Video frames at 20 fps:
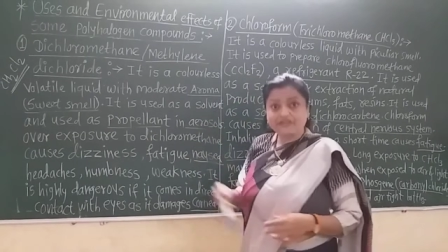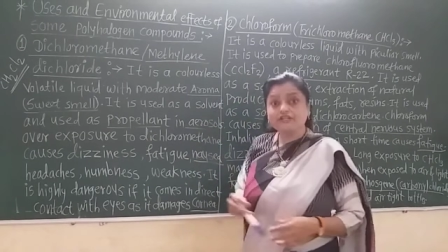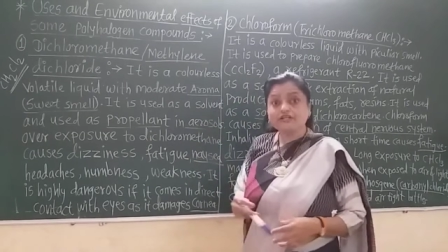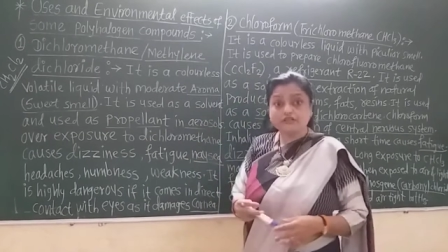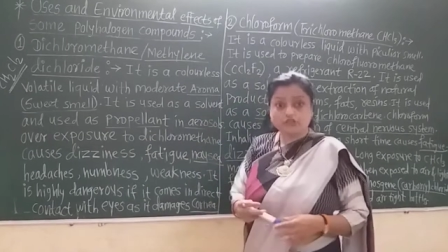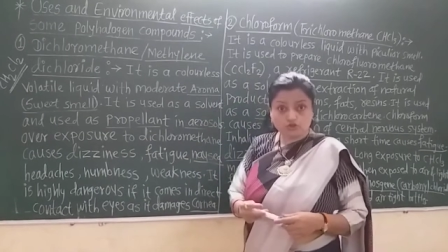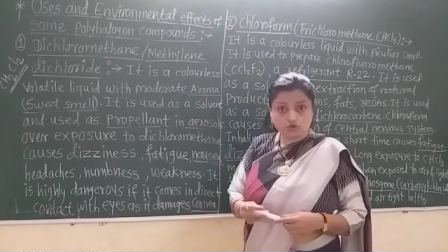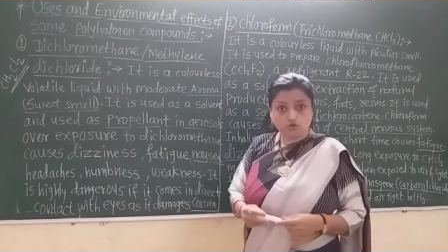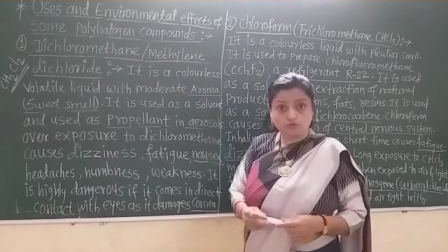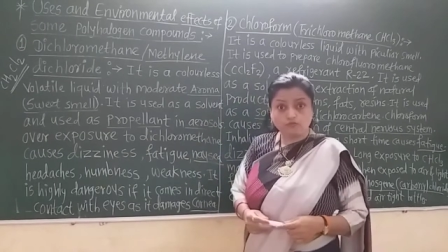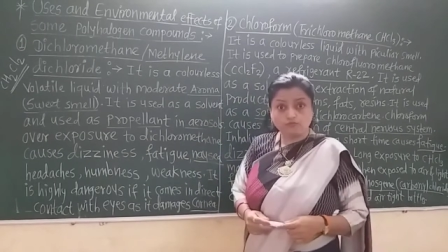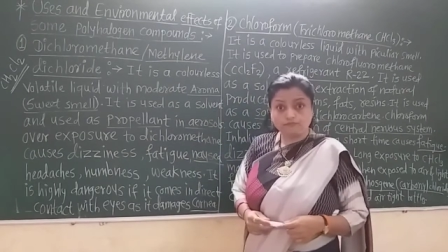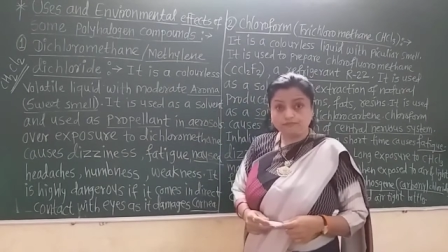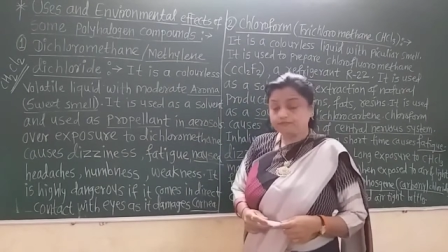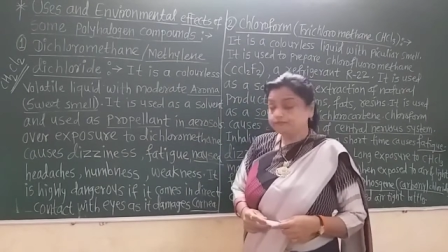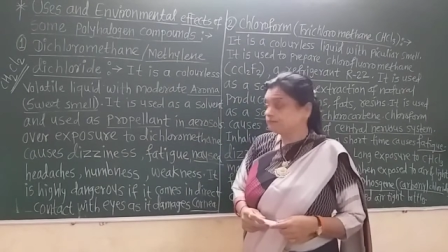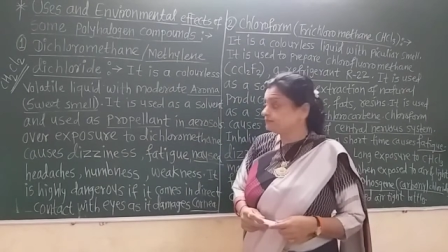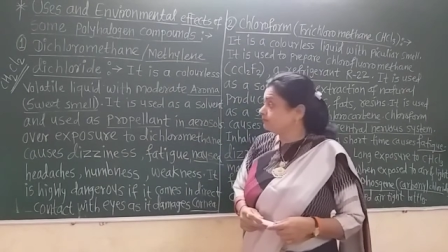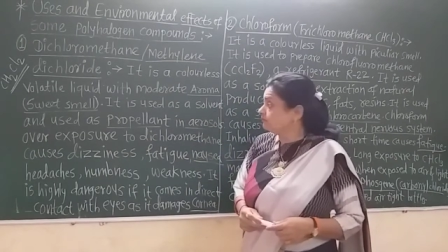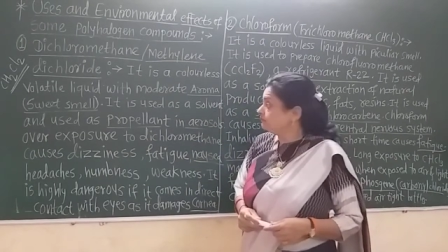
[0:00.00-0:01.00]
also,
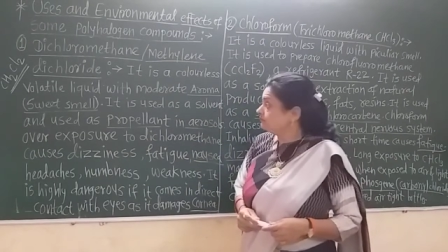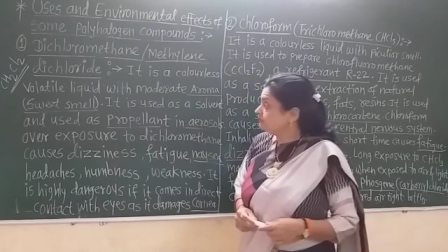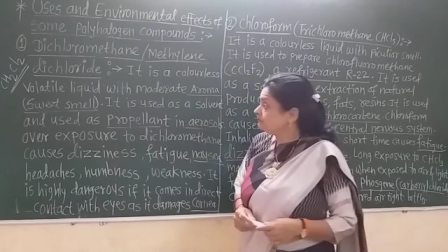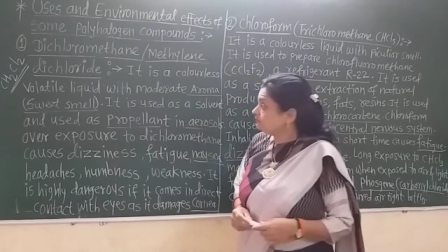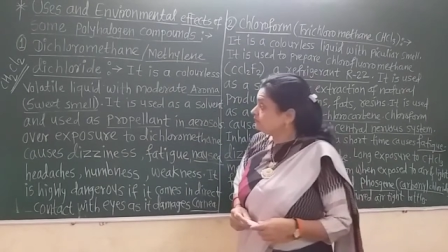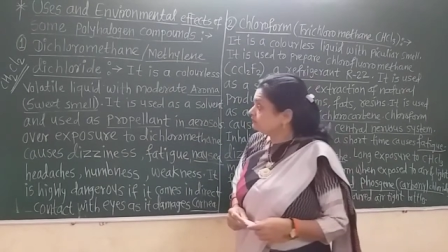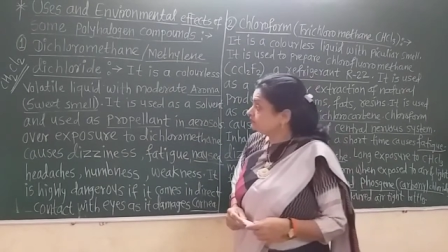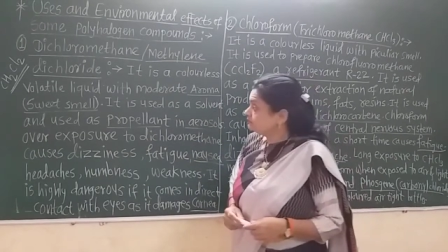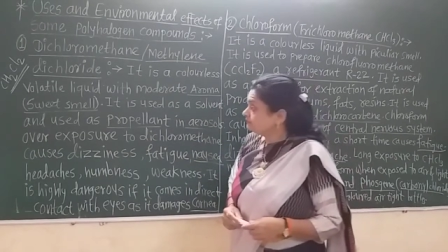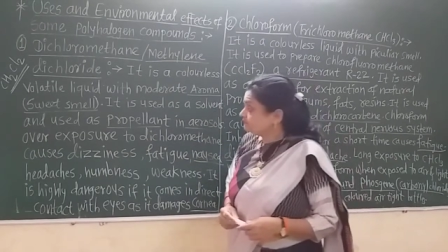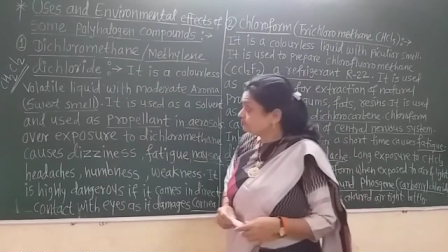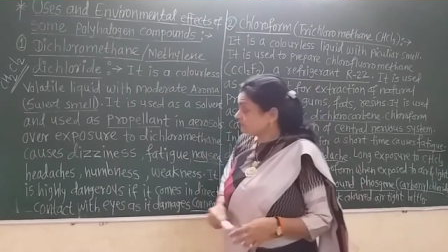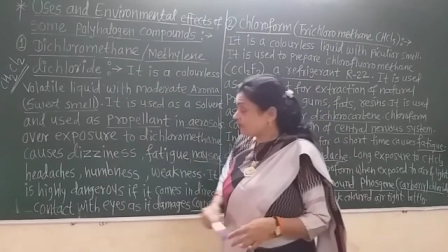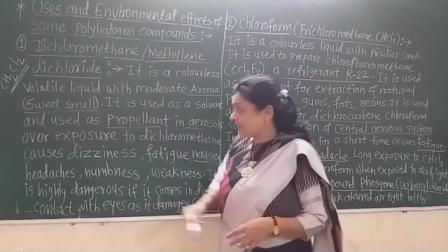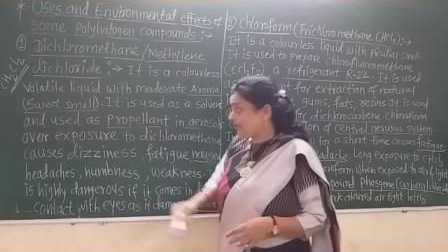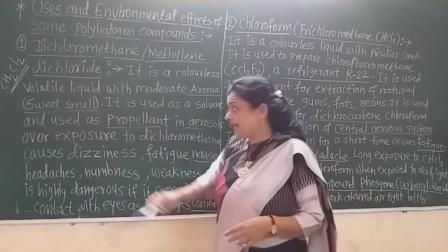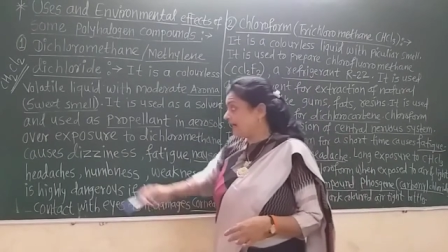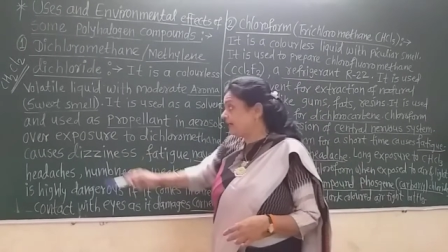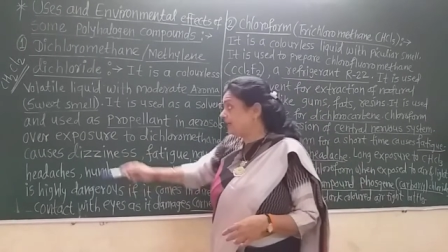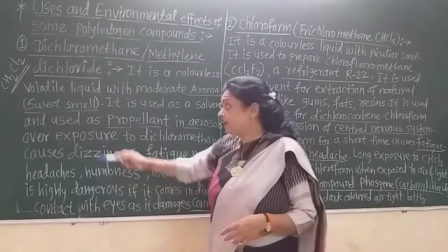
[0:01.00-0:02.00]

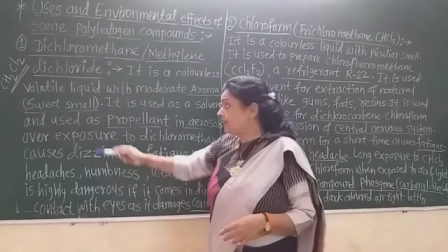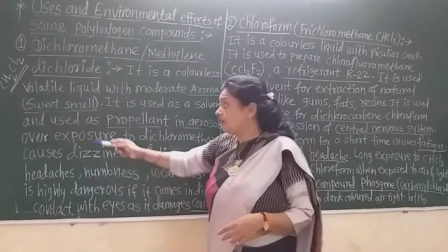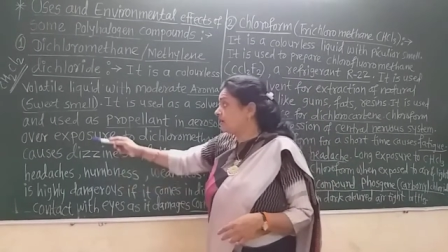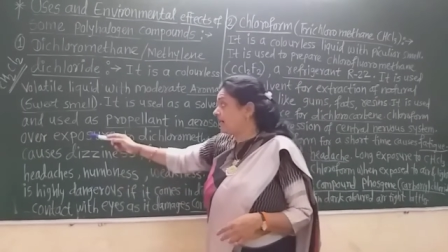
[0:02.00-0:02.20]
and